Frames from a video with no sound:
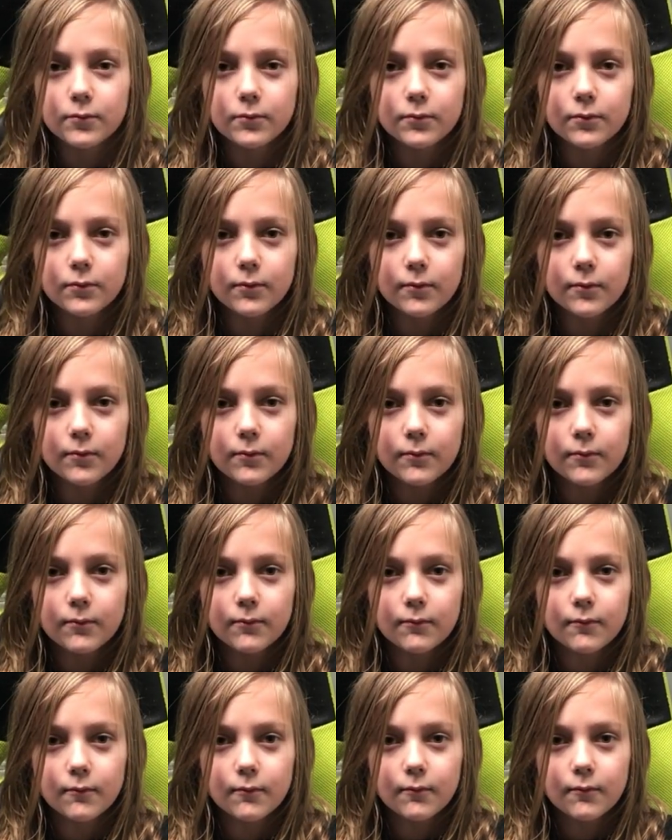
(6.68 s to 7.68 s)

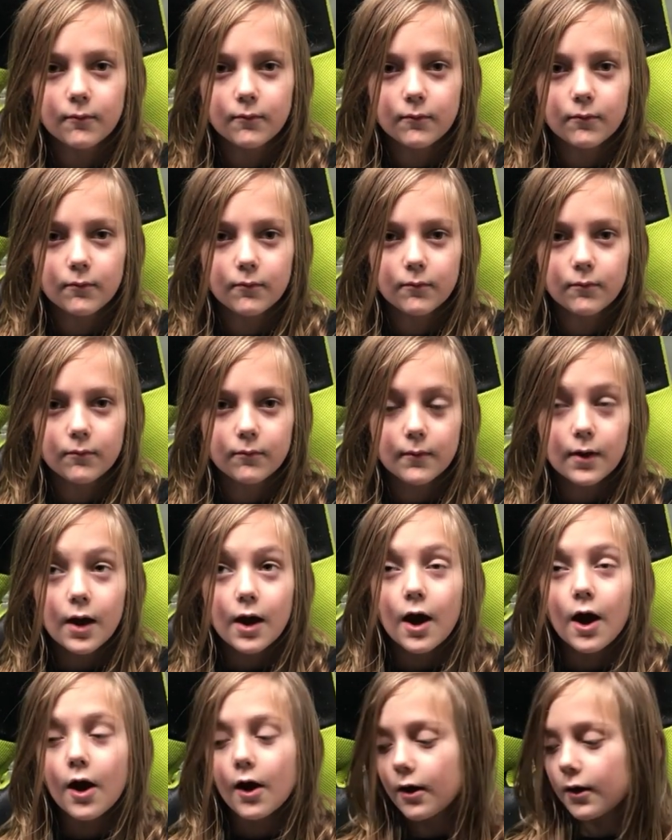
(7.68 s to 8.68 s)

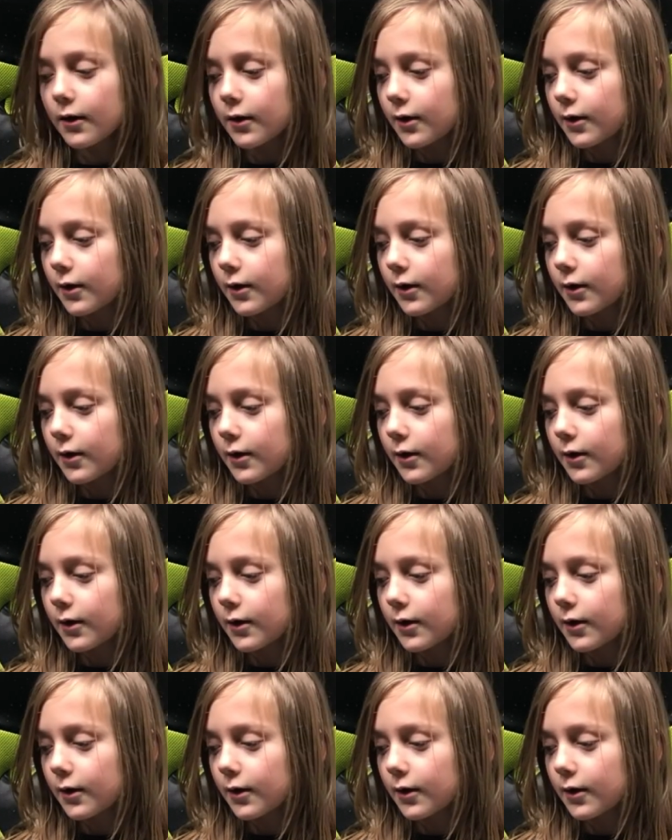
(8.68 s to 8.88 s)
(no one is talking)